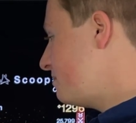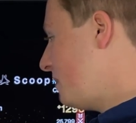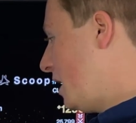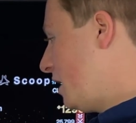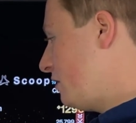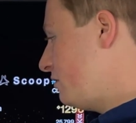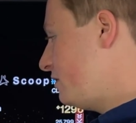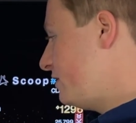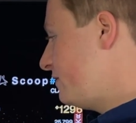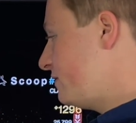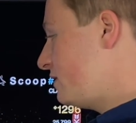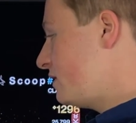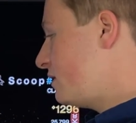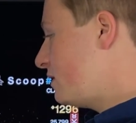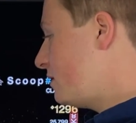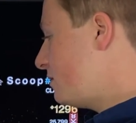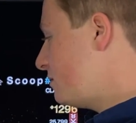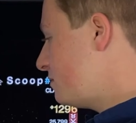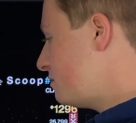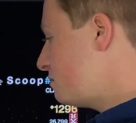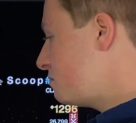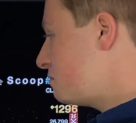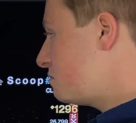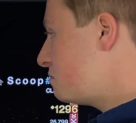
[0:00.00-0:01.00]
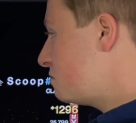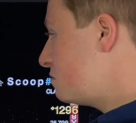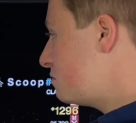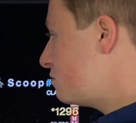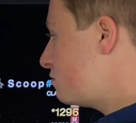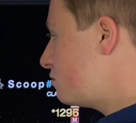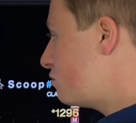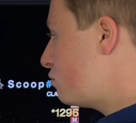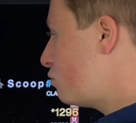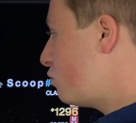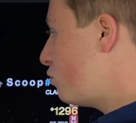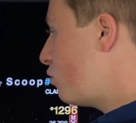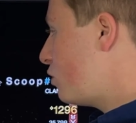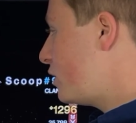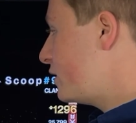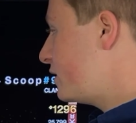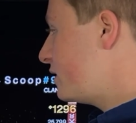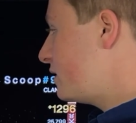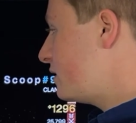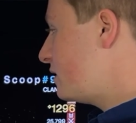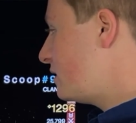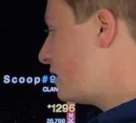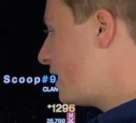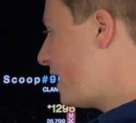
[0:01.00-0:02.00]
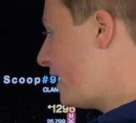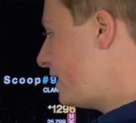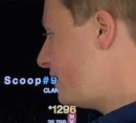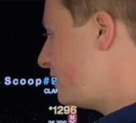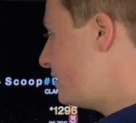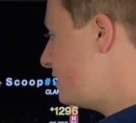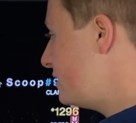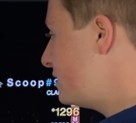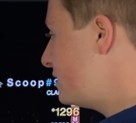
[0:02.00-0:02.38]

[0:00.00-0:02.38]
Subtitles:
I don't even know what that is,